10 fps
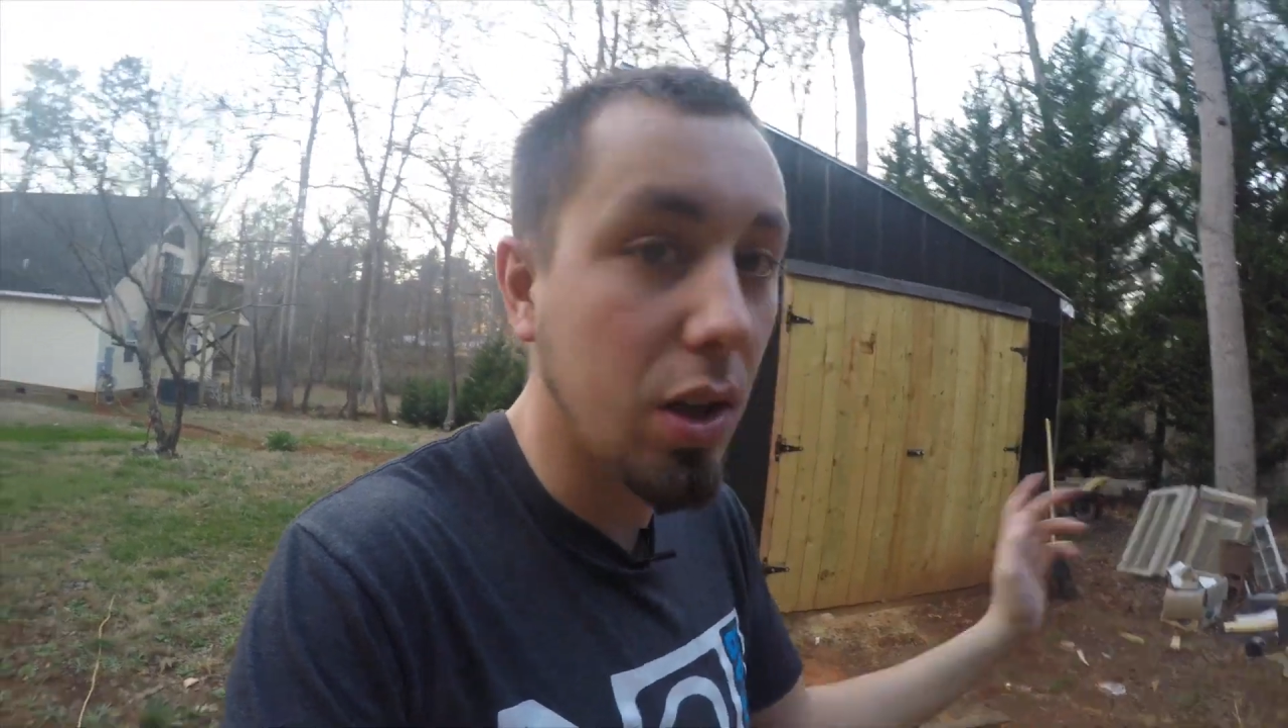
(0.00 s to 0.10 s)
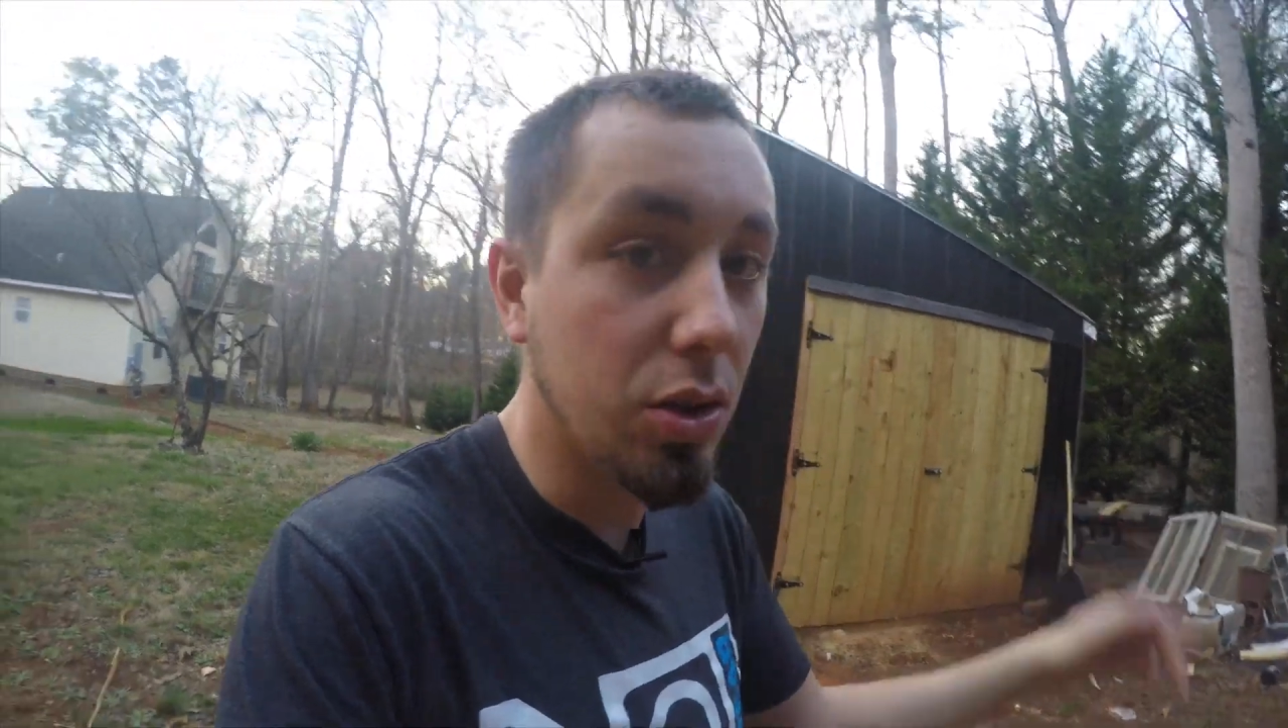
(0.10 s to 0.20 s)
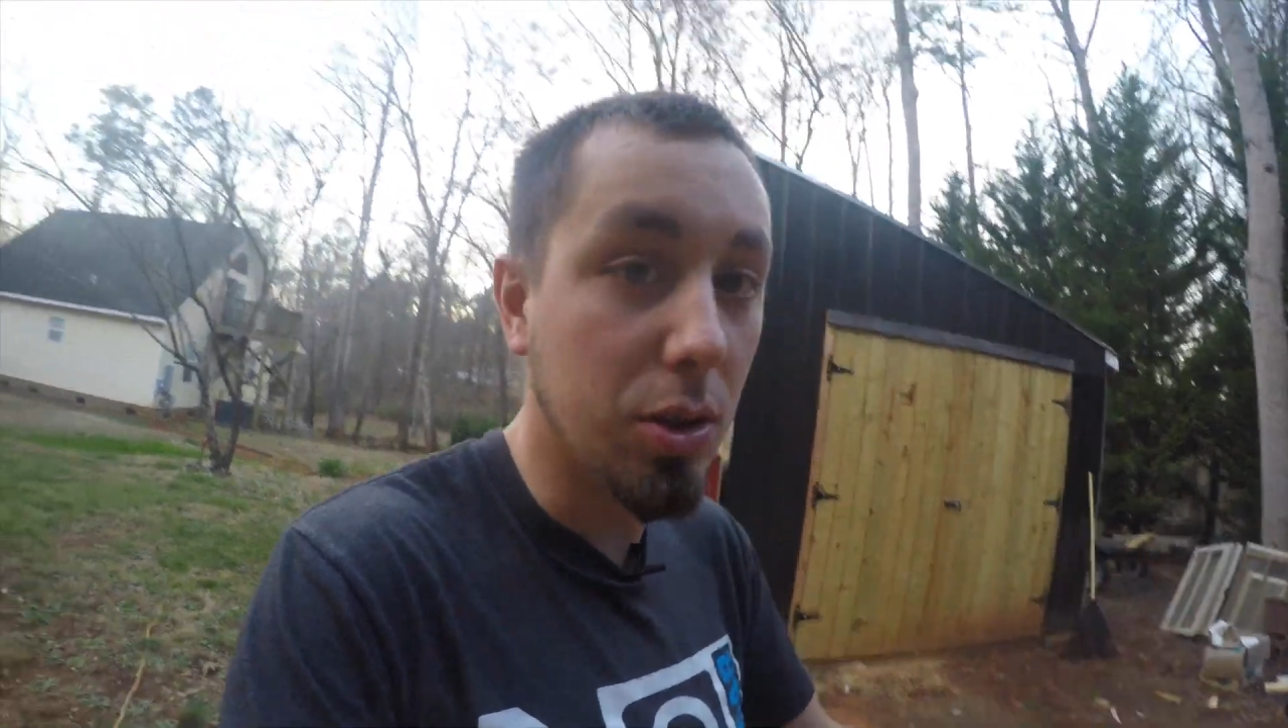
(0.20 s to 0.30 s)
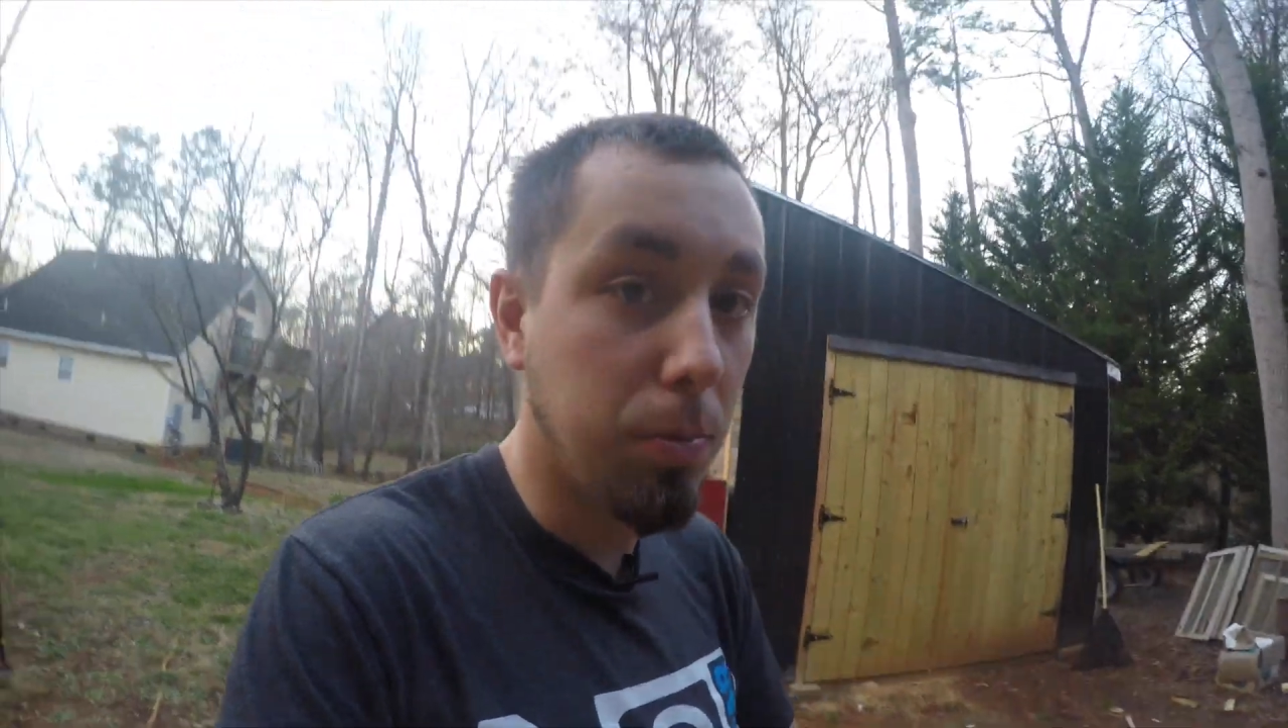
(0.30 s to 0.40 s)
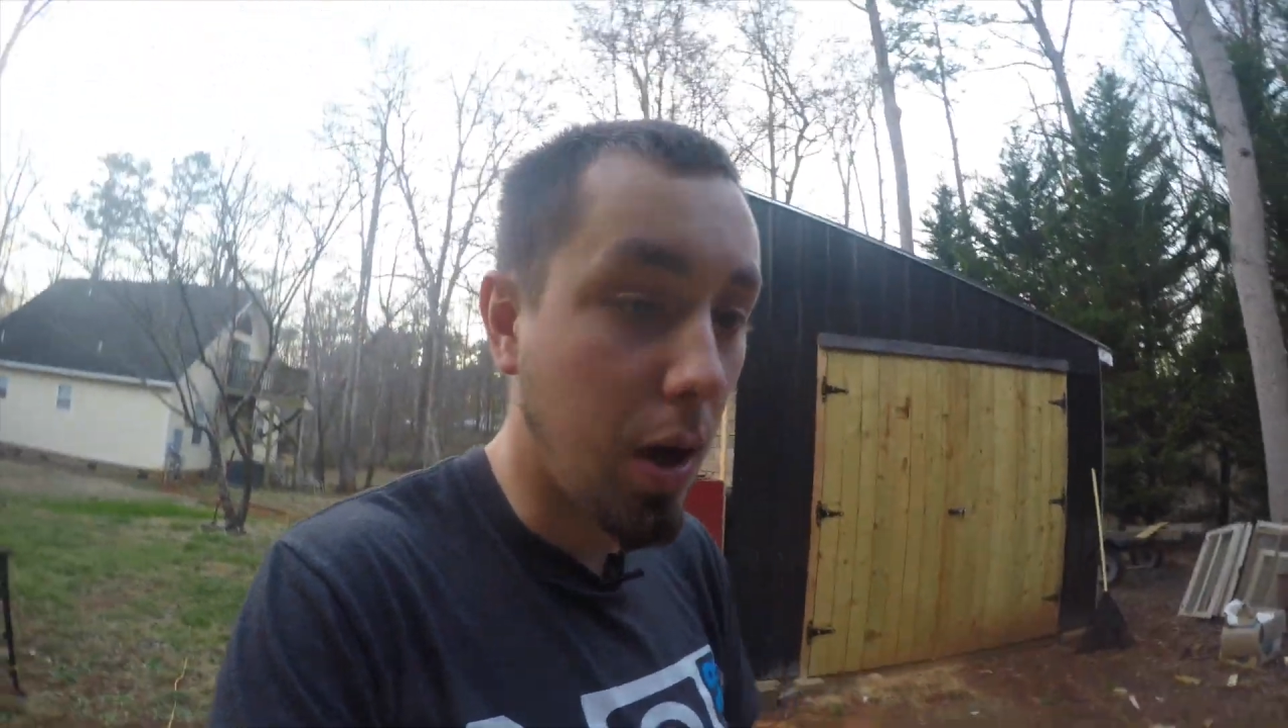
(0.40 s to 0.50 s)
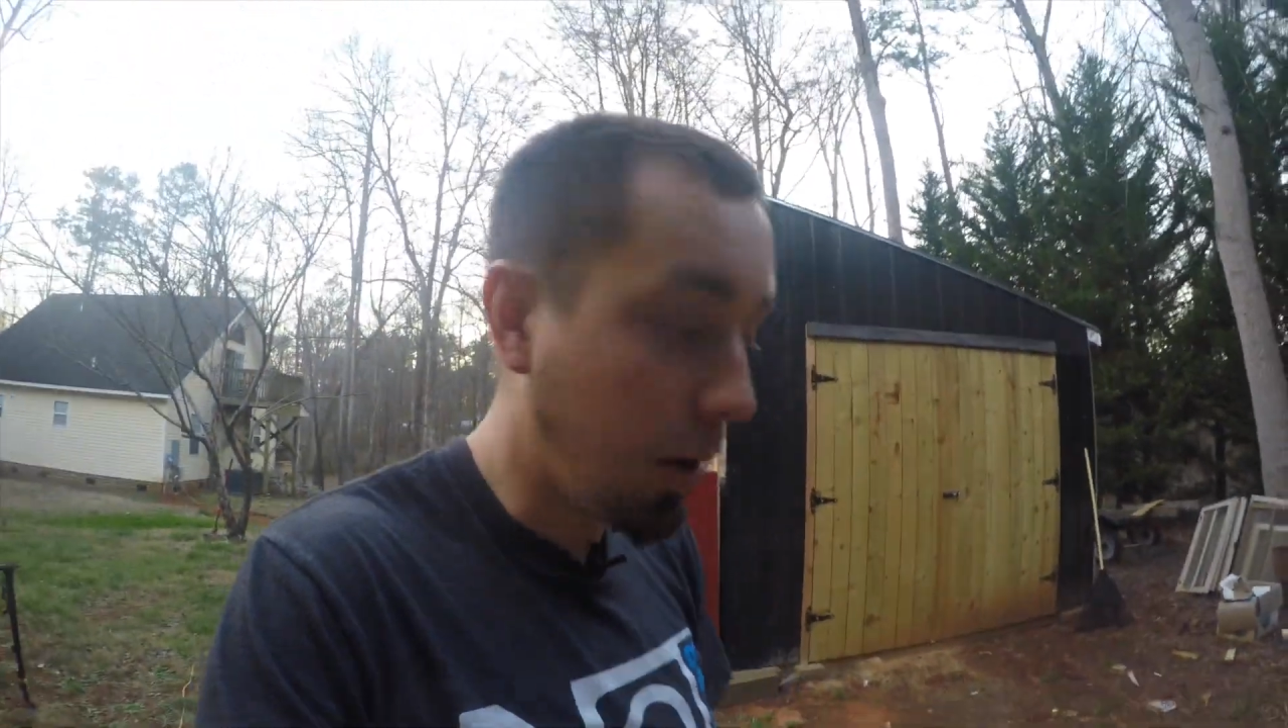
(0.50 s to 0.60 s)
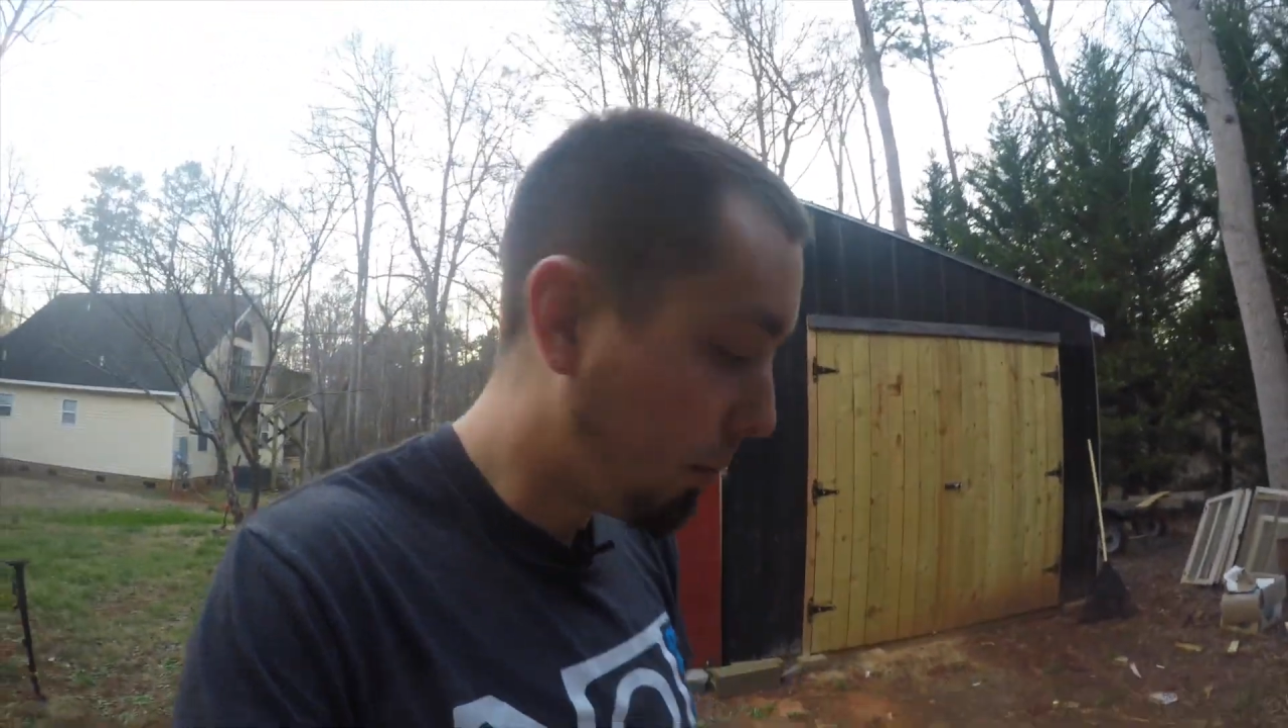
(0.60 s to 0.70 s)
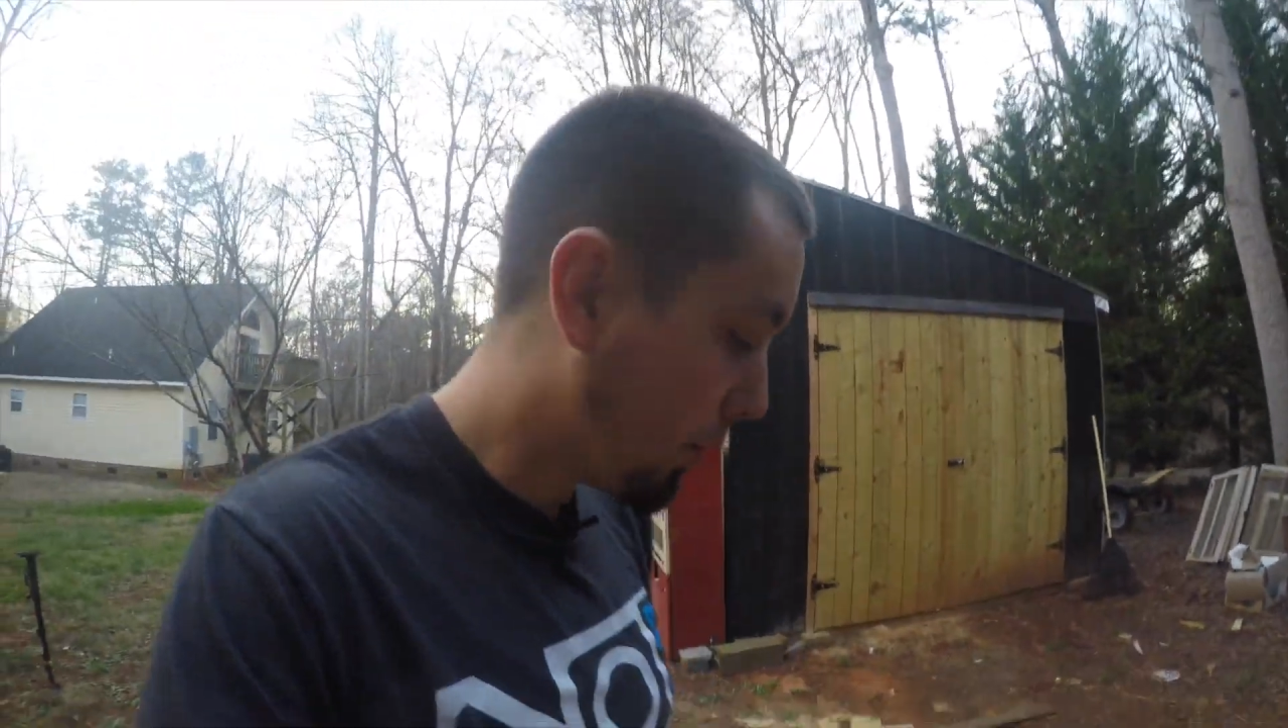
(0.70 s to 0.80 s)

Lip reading: I'll